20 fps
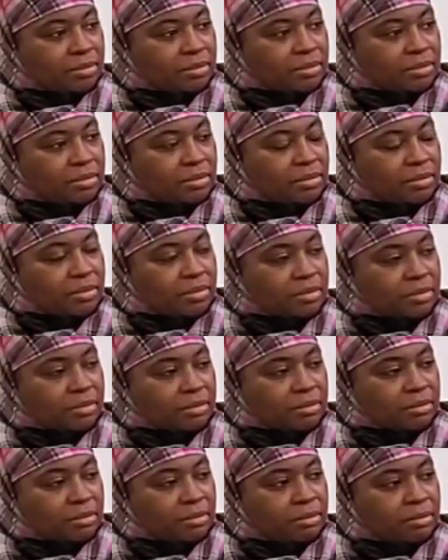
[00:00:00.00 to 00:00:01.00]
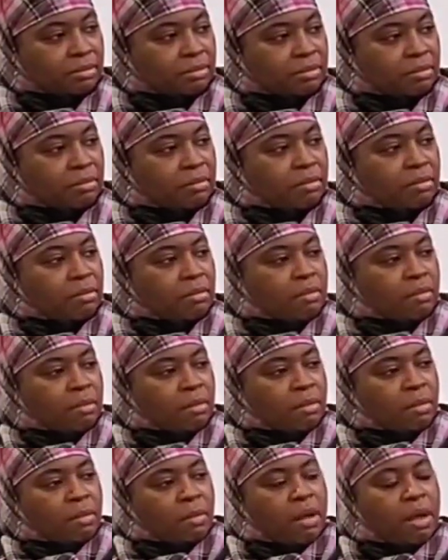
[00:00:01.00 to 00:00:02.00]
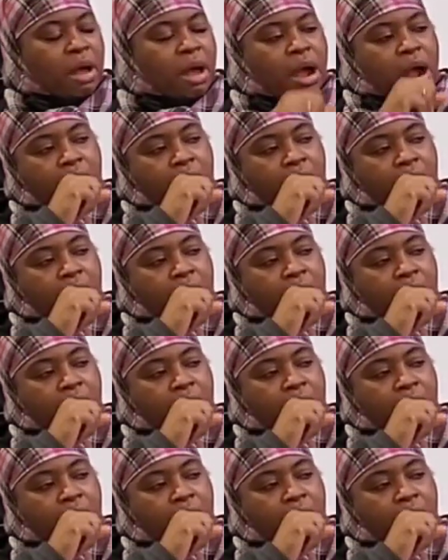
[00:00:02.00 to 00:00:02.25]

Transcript: The person shown says nothing.